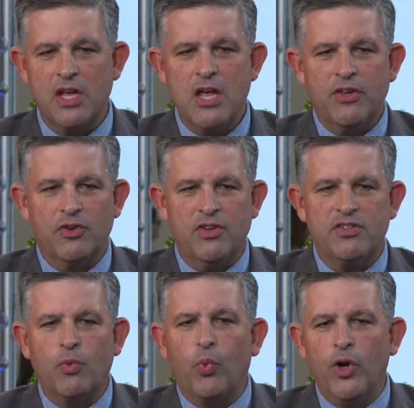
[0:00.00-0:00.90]
So this is
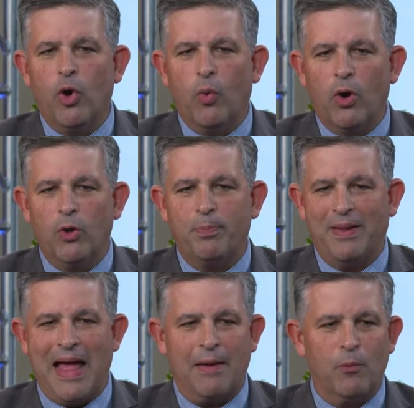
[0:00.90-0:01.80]
real-world
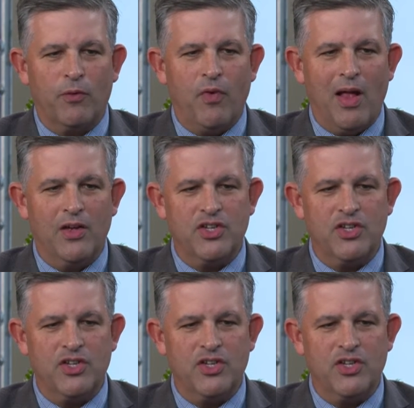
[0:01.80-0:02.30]
plaque morphology.